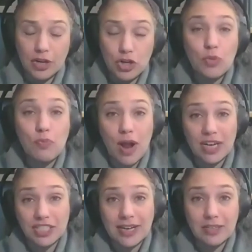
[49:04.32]
a new
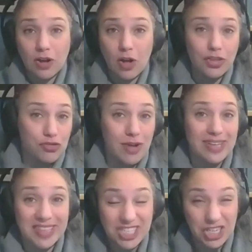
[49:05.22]
project called the
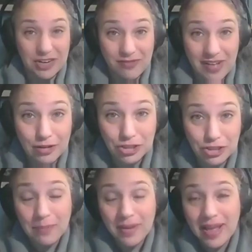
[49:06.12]
Translation
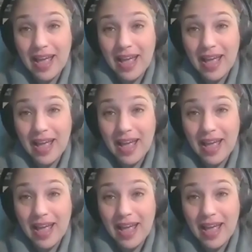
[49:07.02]
Fellowship.